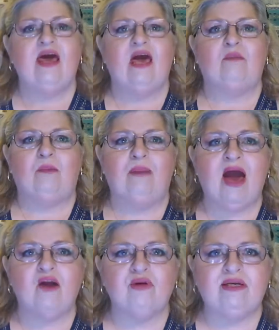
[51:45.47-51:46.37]
And my
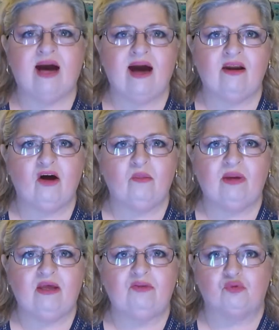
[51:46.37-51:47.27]
battery died on
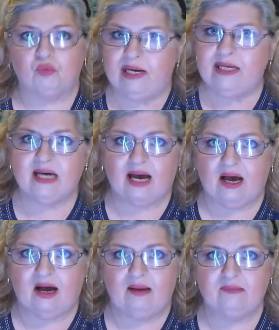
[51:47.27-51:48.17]
me three
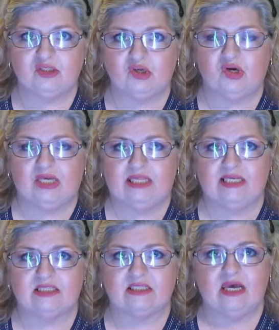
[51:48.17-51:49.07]
times during
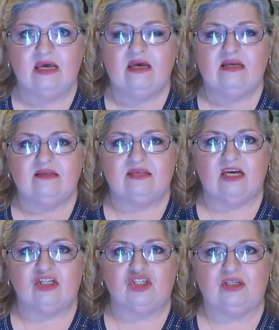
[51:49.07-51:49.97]
this
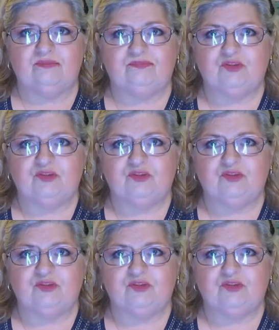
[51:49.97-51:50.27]
session.